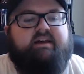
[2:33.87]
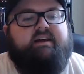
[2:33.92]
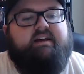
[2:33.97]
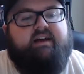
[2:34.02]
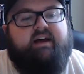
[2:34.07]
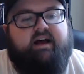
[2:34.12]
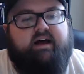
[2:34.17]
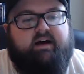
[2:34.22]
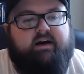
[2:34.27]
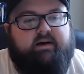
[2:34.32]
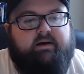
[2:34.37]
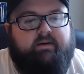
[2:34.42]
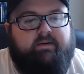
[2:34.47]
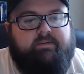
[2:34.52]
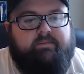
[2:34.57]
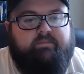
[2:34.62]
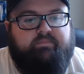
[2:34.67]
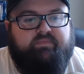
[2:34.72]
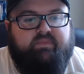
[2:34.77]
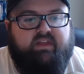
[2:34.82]

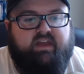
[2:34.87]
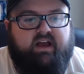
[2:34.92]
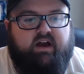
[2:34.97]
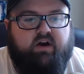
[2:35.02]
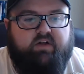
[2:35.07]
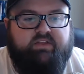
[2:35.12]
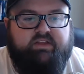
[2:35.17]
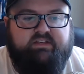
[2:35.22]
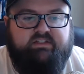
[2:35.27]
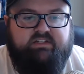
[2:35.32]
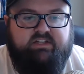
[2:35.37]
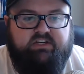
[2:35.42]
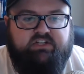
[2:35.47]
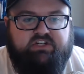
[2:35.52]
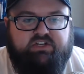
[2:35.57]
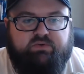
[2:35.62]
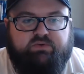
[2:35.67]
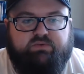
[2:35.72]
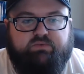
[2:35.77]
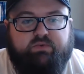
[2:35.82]
On this
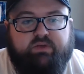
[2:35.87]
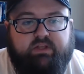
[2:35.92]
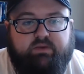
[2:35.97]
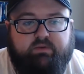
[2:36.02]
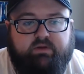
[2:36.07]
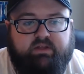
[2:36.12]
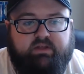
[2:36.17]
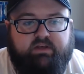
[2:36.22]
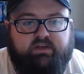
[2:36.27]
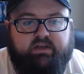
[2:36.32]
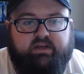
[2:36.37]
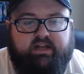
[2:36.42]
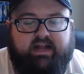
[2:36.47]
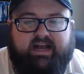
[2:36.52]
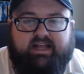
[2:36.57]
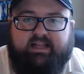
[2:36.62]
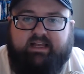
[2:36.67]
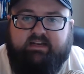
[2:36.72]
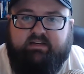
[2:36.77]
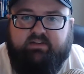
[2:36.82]
dish, it was really, really good.
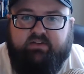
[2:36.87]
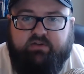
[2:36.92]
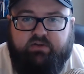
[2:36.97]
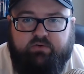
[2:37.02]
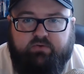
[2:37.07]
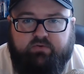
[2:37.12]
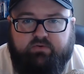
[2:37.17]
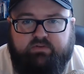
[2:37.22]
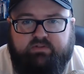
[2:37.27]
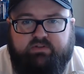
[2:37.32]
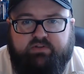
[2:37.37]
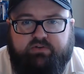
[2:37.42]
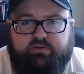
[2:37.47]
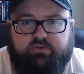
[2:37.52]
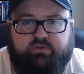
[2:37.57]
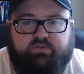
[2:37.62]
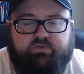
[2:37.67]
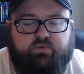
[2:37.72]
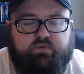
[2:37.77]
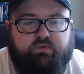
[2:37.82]
I liked the noodles. The
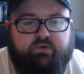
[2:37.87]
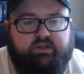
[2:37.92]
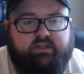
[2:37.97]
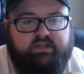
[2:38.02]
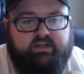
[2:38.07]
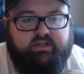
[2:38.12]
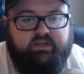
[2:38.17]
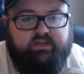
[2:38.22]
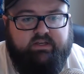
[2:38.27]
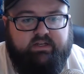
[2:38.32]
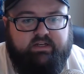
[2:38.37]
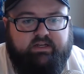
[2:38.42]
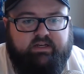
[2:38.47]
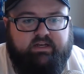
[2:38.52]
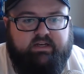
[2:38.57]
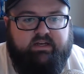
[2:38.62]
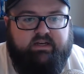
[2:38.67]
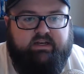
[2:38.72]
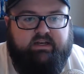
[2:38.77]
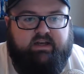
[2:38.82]
noodles were really good.
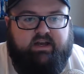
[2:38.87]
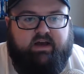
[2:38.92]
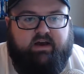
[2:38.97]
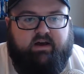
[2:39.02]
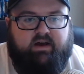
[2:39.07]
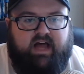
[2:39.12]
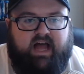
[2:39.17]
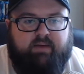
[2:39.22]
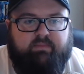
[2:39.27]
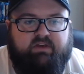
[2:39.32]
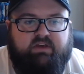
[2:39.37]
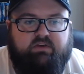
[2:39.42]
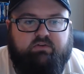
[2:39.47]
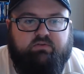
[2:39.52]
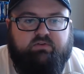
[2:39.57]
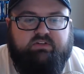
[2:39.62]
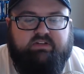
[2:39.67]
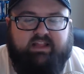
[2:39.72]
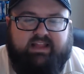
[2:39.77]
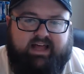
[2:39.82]
I'm a
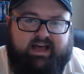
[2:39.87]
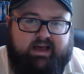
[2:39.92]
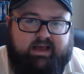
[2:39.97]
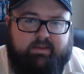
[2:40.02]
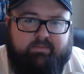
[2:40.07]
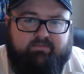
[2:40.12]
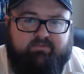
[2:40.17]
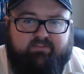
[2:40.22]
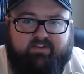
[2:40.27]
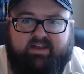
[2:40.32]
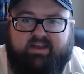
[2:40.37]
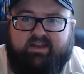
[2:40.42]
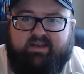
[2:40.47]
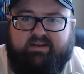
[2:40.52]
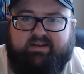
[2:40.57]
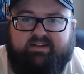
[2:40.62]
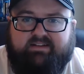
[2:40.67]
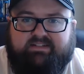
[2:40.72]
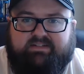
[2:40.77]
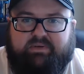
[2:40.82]
huge lime
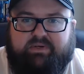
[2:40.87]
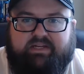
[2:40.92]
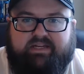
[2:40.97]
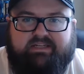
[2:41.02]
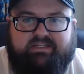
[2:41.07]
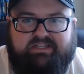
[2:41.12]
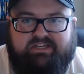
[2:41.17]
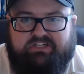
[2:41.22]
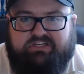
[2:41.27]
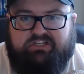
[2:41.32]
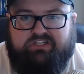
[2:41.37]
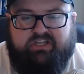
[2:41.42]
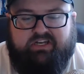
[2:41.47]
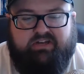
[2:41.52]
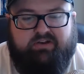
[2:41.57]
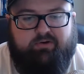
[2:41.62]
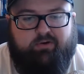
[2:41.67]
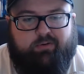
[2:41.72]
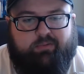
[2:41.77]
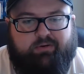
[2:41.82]
fan, and so any dish that
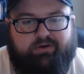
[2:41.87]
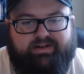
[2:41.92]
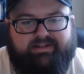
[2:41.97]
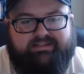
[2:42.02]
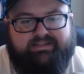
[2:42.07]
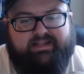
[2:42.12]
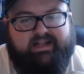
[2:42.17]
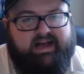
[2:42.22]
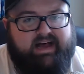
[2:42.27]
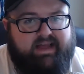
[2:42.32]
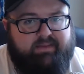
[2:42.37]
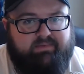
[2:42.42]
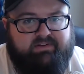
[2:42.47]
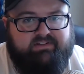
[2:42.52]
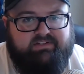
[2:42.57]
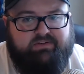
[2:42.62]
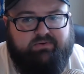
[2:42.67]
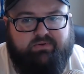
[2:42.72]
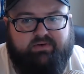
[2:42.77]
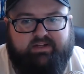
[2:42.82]
incorporates lime
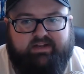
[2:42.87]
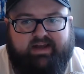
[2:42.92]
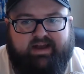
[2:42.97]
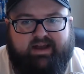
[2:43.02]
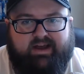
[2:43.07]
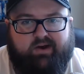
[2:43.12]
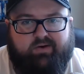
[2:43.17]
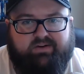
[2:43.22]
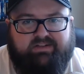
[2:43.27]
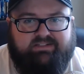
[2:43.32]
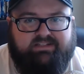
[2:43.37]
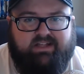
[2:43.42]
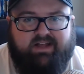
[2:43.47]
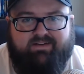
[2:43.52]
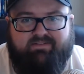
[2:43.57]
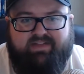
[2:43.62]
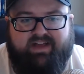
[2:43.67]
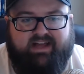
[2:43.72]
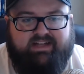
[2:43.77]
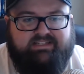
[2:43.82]
into it, I always
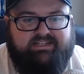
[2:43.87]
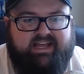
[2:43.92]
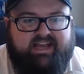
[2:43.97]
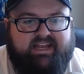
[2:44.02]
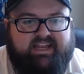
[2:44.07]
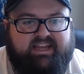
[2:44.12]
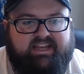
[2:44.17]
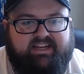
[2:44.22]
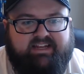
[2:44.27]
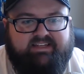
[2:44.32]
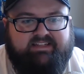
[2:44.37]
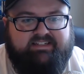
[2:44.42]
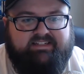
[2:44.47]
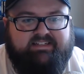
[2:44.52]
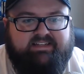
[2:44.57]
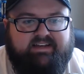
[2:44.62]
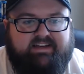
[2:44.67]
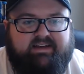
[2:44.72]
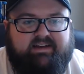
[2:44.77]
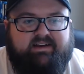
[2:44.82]
love that tanginess.